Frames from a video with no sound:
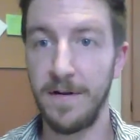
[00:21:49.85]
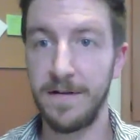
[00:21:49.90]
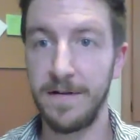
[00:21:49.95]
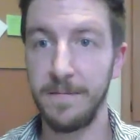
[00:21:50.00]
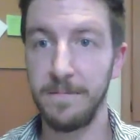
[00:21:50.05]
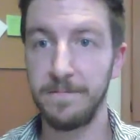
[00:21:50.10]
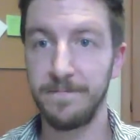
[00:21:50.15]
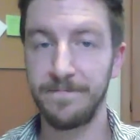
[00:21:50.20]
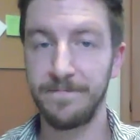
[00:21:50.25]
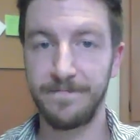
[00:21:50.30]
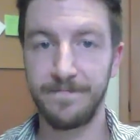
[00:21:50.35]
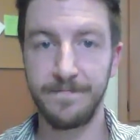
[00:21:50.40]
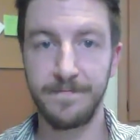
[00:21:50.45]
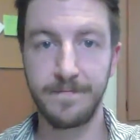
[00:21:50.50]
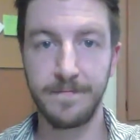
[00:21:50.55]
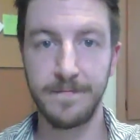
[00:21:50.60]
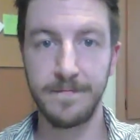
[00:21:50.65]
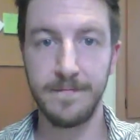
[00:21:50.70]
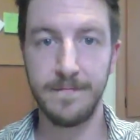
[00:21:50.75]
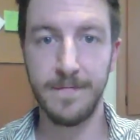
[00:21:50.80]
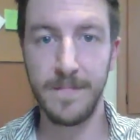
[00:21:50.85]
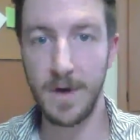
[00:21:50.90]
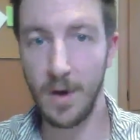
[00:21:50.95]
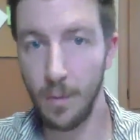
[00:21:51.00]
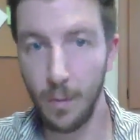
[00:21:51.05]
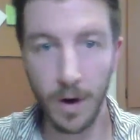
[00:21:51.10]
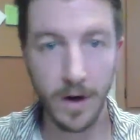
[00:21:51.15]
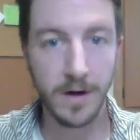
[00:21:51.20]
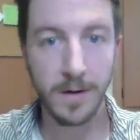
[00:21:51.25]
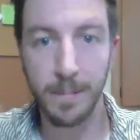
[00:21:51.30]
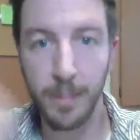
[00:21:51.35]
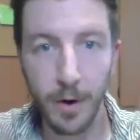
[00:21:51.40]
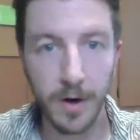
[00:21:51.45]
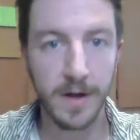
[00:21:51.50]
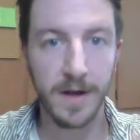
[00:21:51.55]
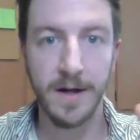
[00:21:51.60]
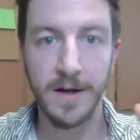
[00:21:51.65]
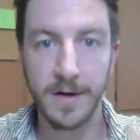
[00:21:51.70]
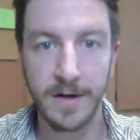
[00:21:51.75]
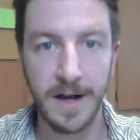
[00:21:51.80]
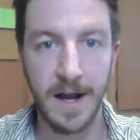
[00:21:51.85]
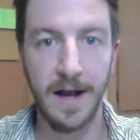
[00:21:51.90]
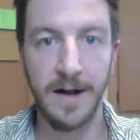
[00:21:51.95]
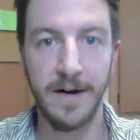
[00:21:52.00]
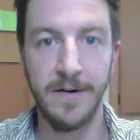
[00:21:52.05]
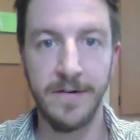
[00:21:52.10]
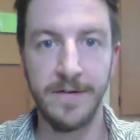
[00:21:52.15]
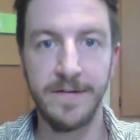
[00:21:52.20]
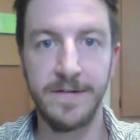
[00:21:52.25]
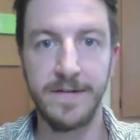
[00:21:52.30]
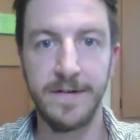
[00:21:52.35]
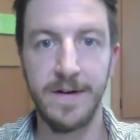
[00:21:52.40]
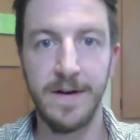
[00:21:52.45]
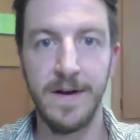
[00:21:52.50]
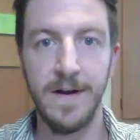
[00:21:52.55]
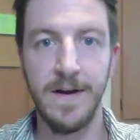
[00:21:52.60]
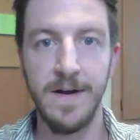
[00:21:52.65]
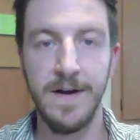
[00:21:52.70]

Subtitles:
with what you're putting in your candles.